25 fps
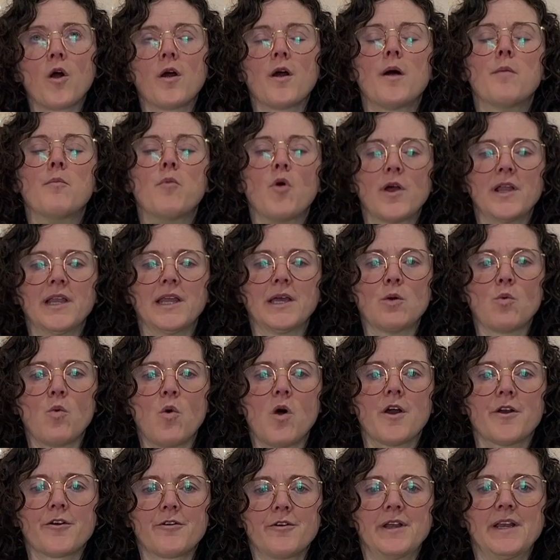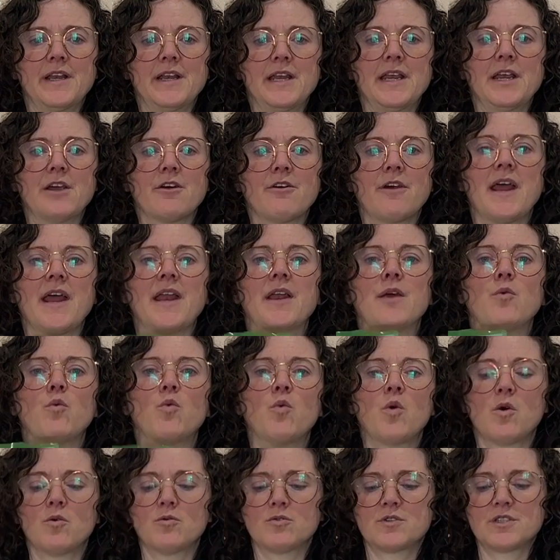boiling water in here and it
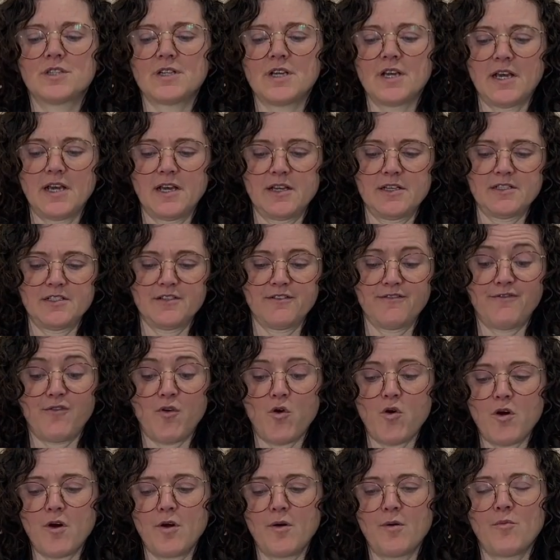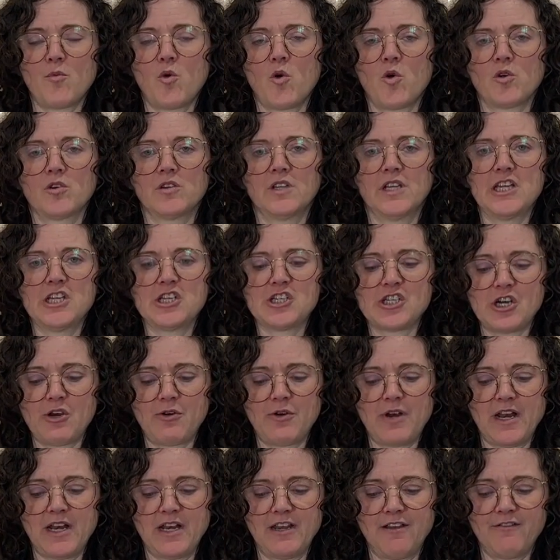won't deform or leach out
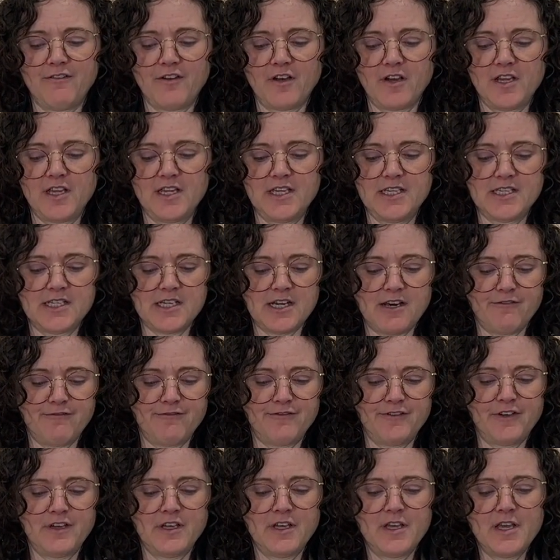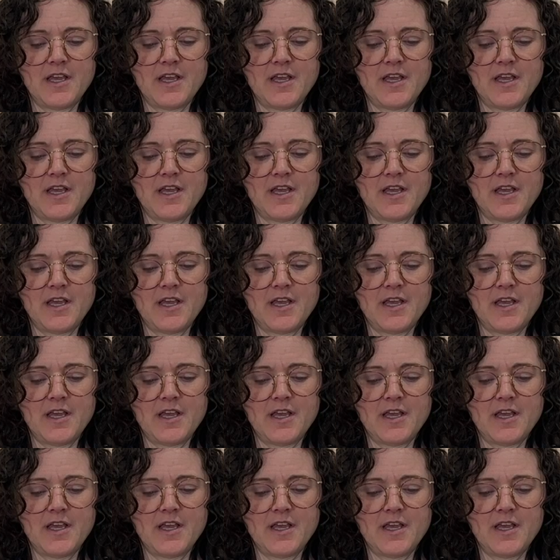any funky stuff.